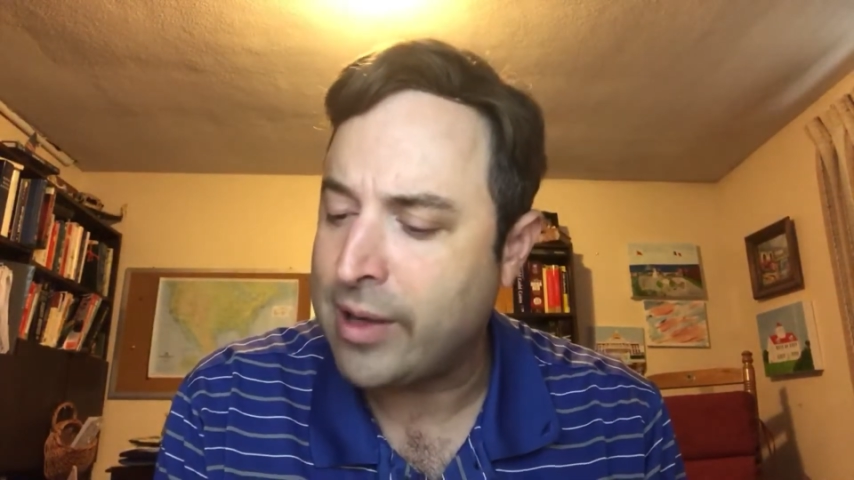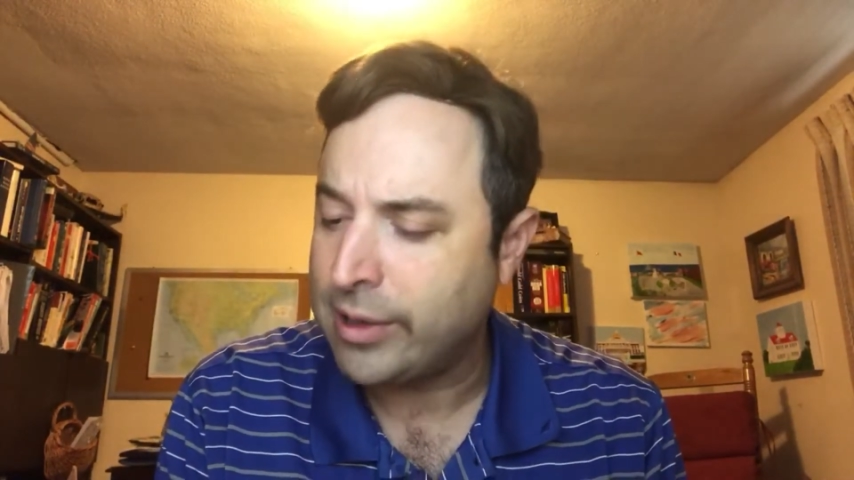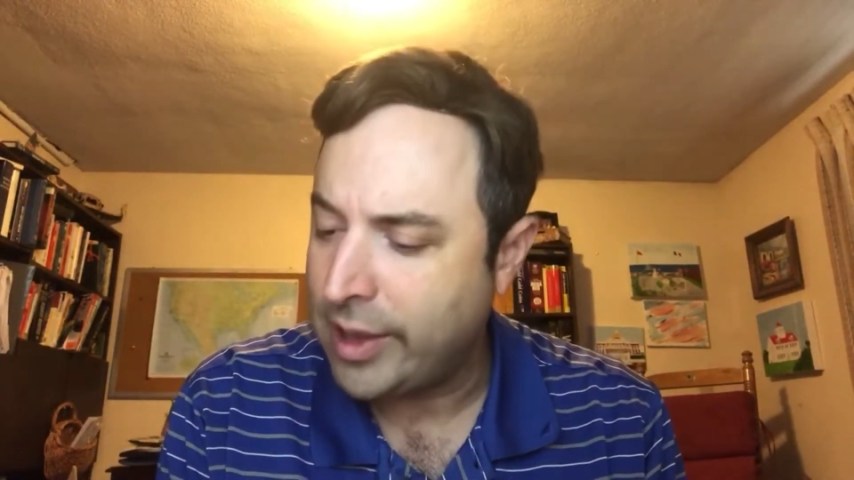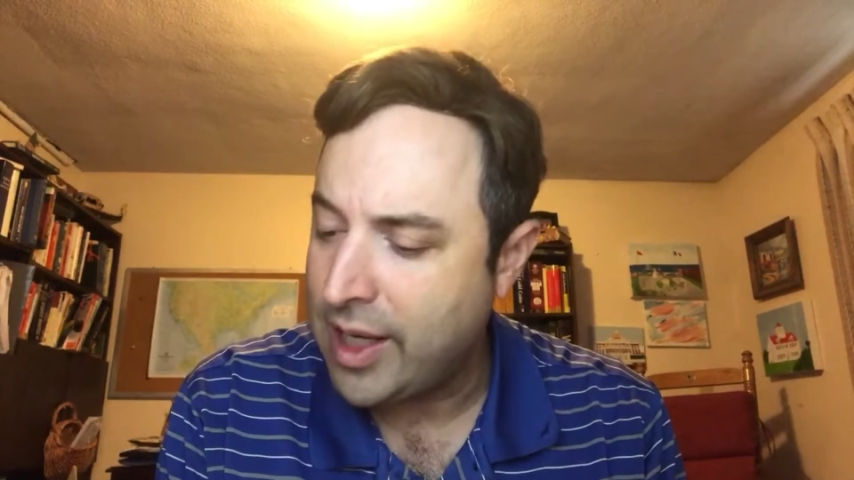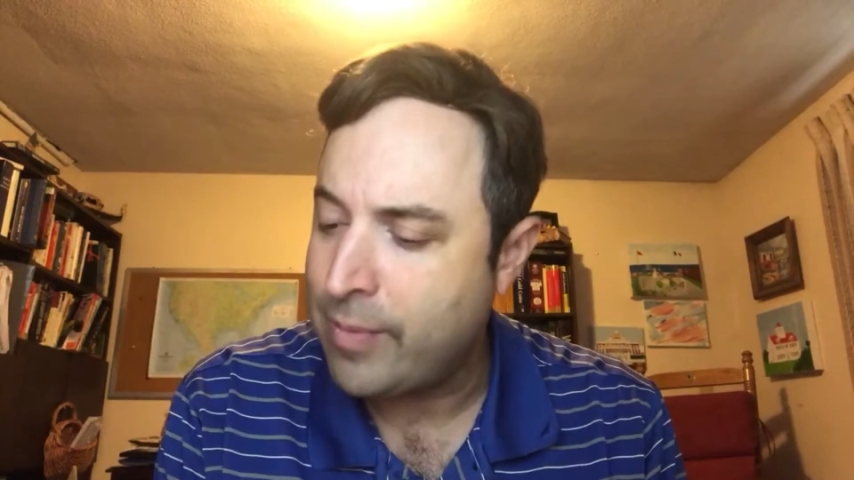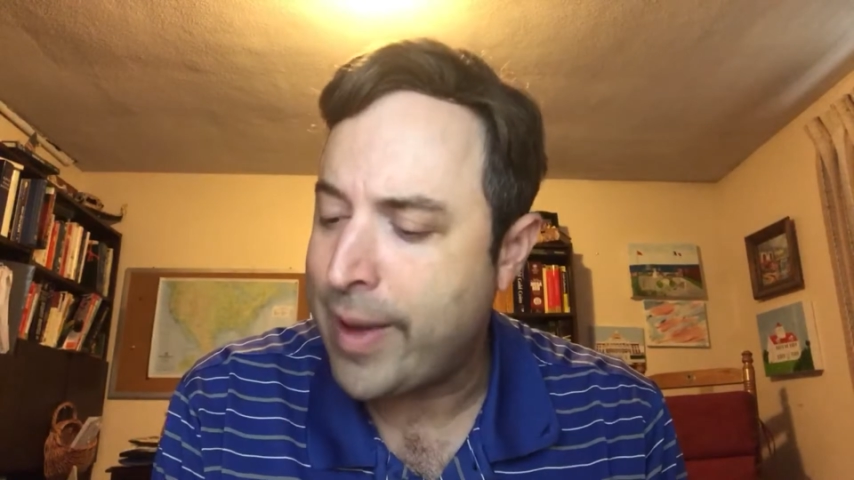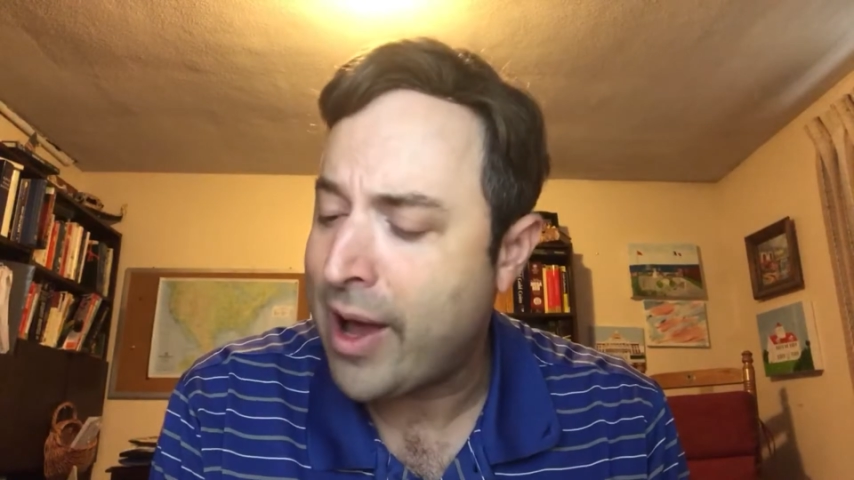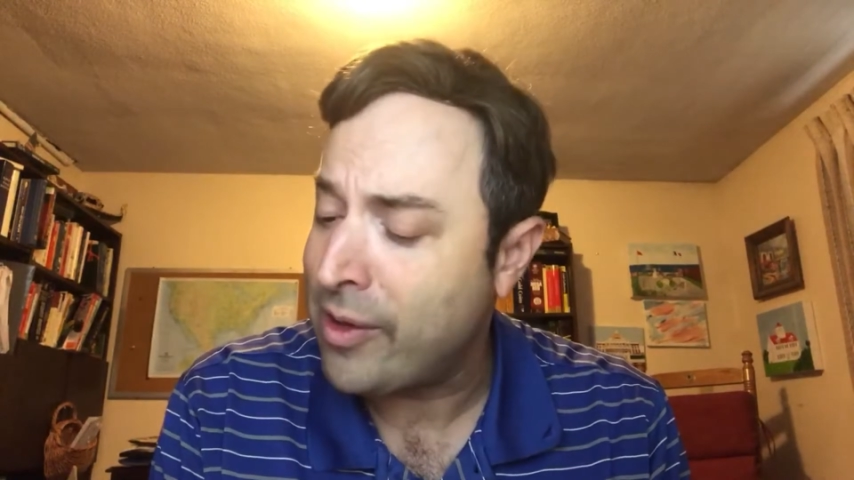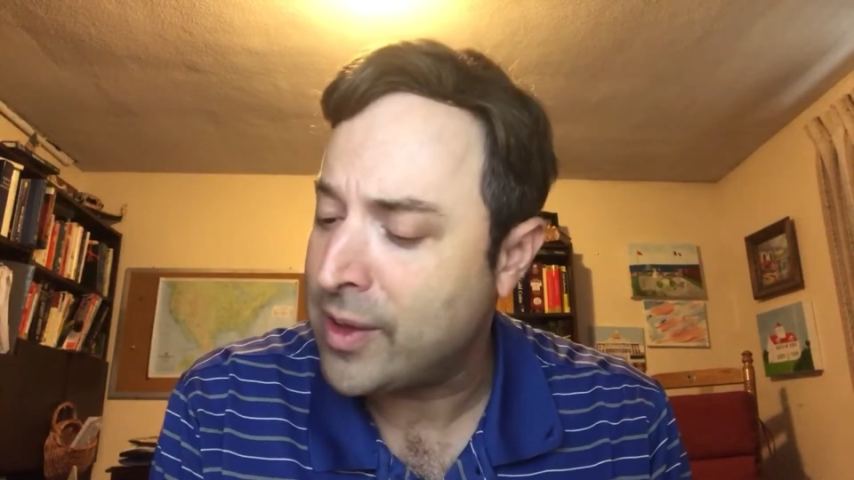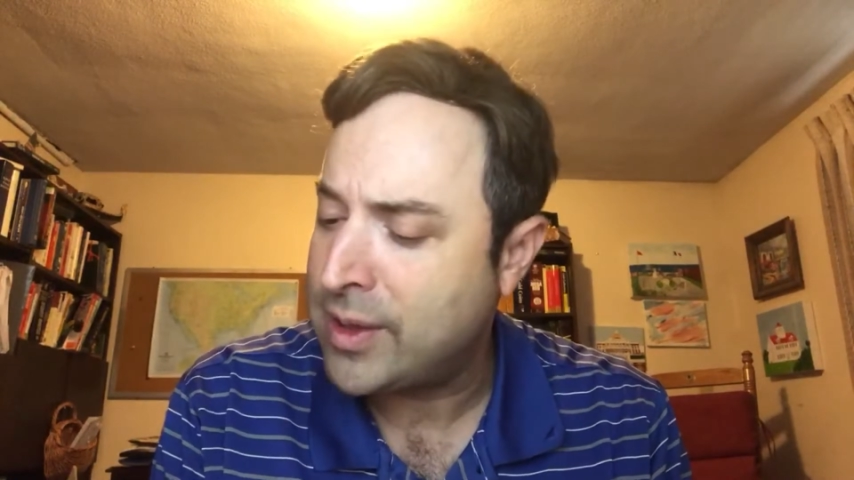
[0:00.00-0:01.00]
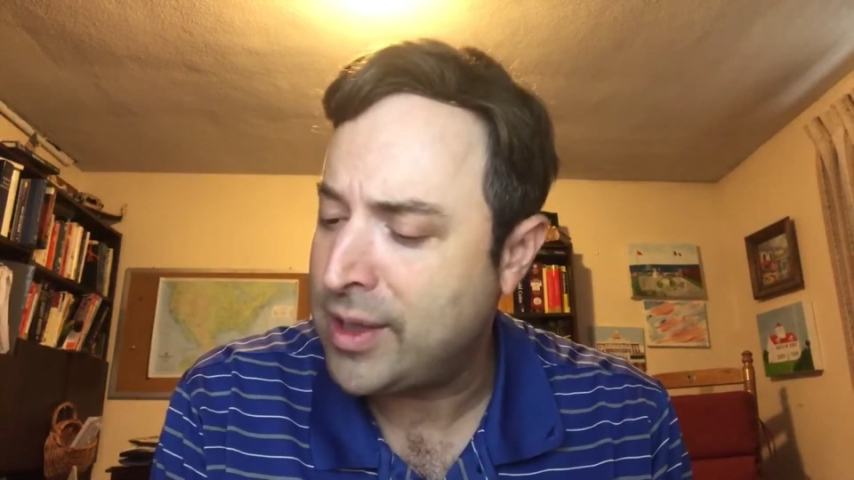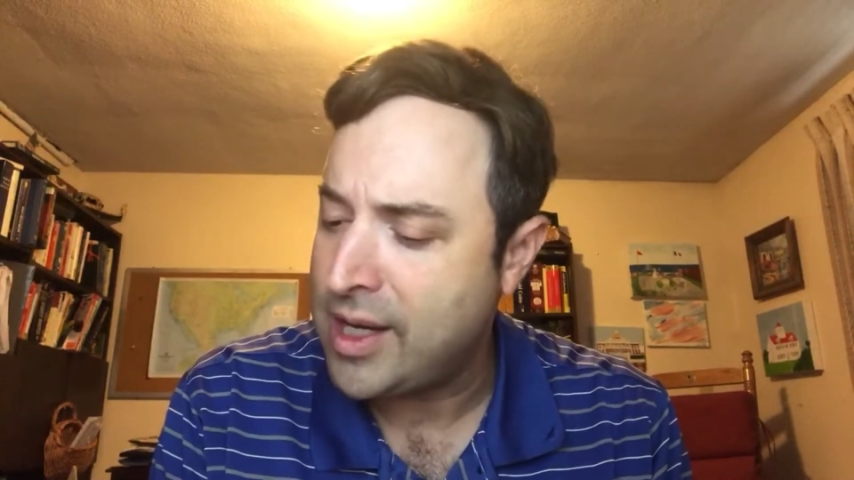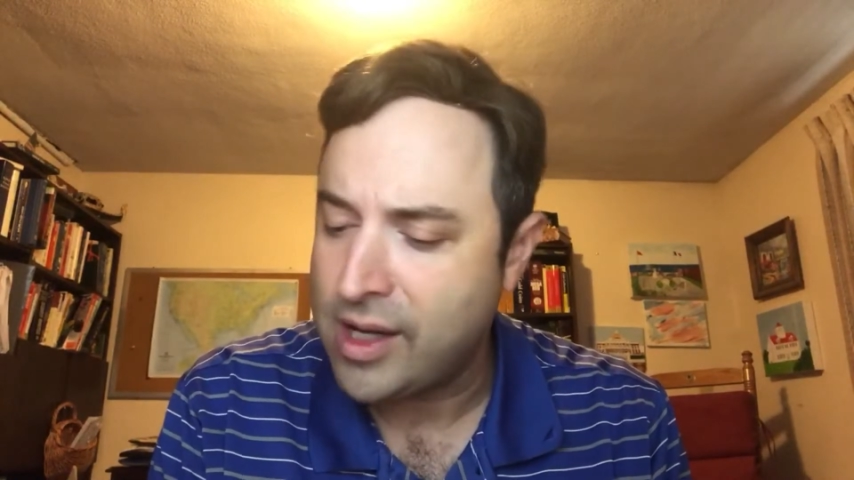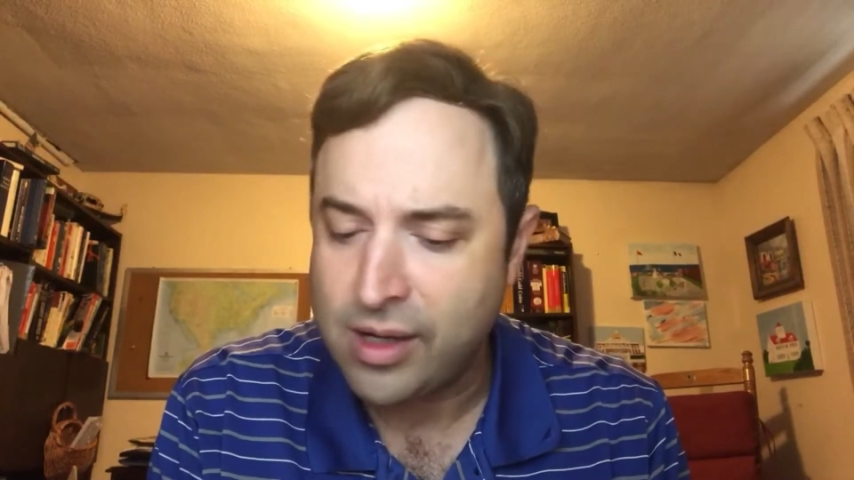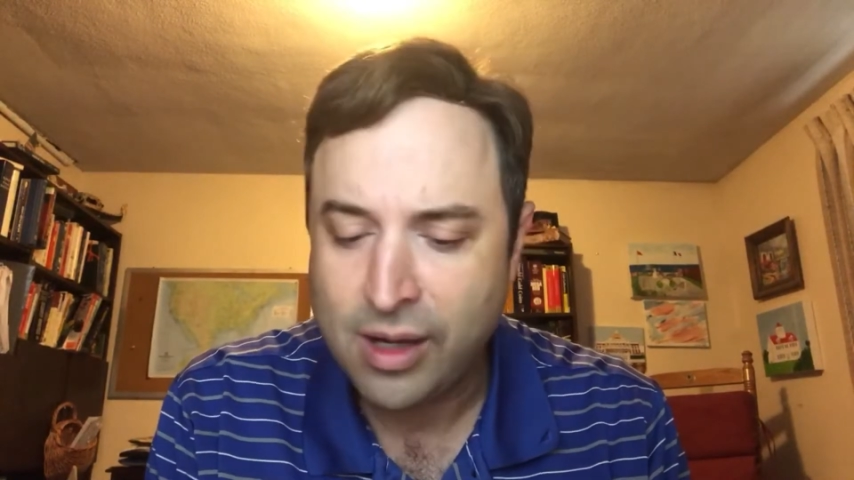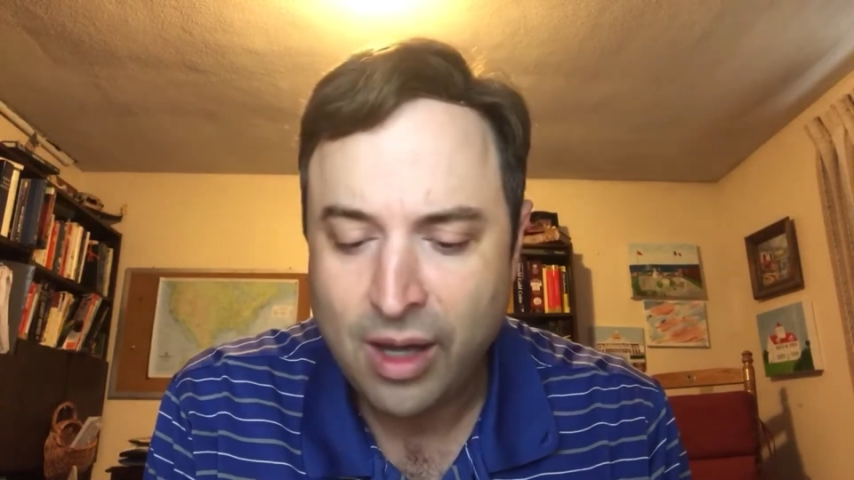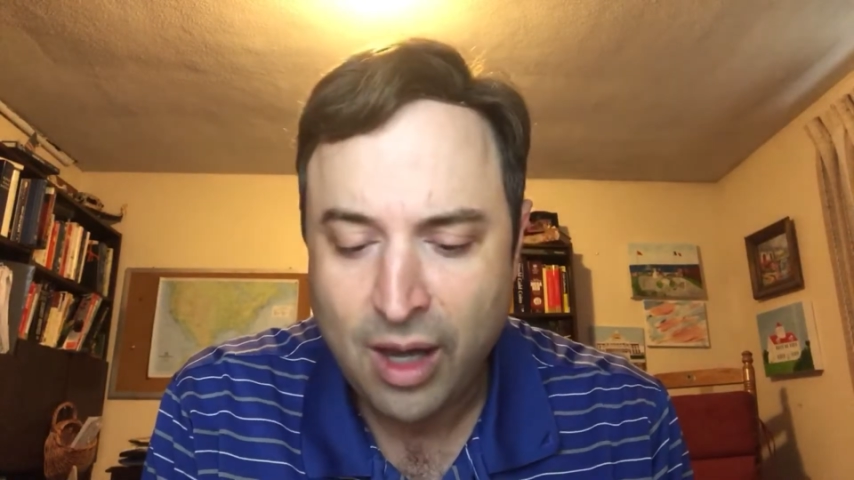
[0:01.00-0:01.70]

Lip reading: clean balance sheet,